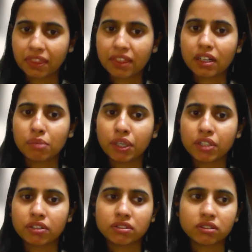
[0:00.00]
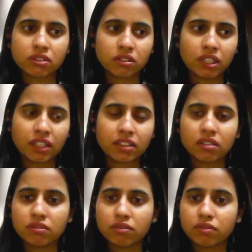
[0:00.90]
like
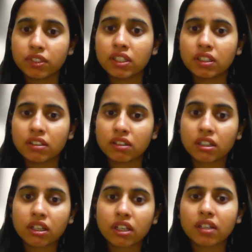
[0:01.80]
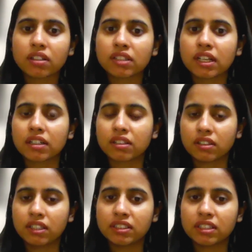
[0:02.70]
we hear
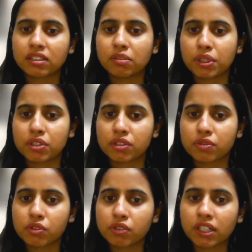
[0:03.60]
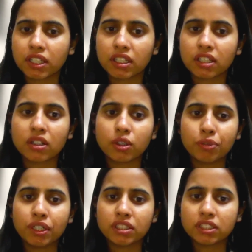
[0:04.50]
that these are the measures which we are taking,
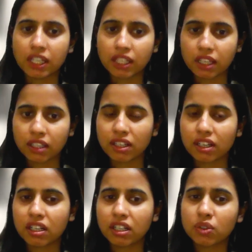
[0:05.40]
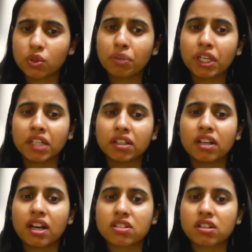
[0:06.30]
government is taking. There are so many
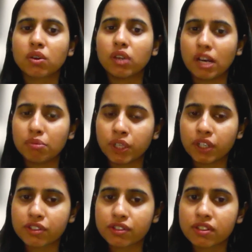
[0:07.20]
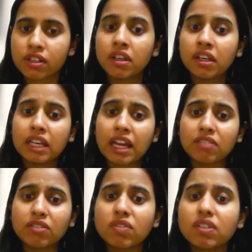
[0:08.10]
international collaborations,
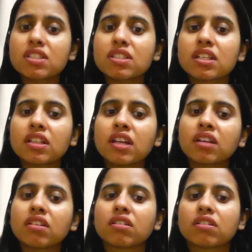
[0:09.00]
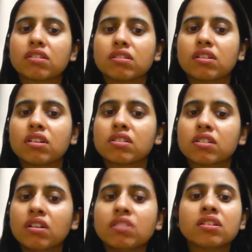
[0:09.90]
and we even see that the
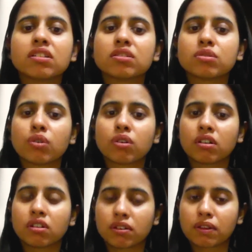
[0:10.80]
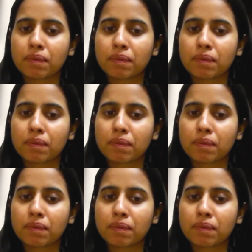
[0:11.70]
result is not,